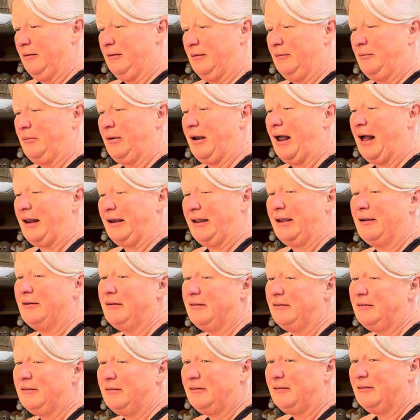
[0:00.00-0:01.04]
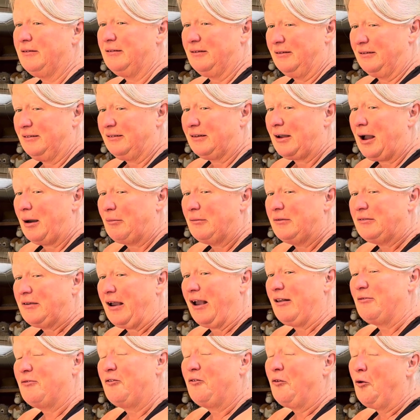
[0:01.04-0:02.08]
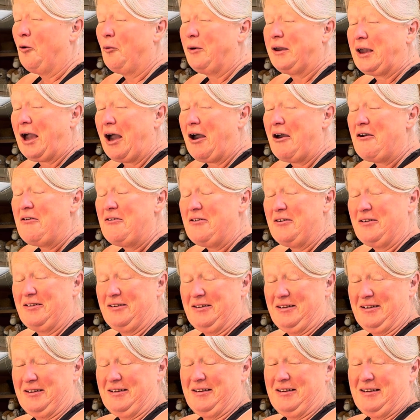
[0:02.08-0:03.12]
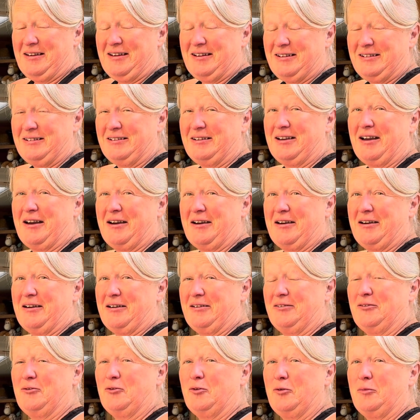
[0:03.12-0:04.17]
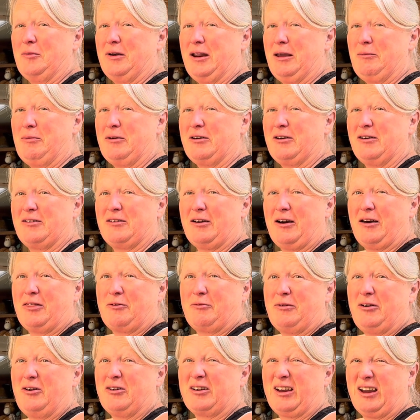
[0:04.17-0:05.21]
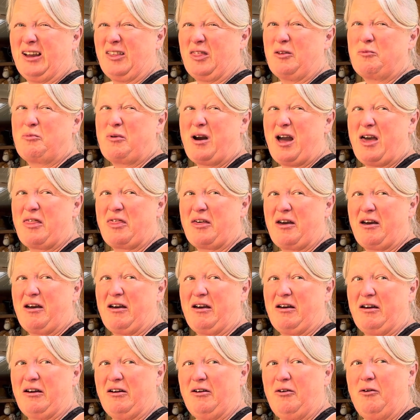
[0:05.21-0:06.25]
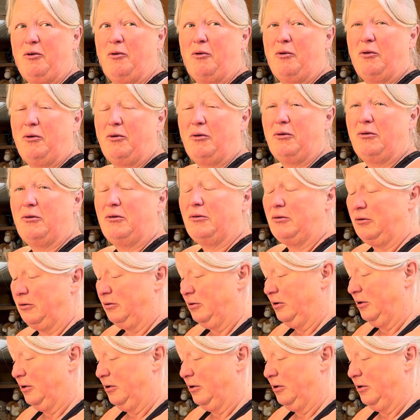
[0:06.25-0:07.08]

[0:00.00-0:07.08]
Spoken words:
plan it a couple of days before we go. Normally because either we're looking at the weather or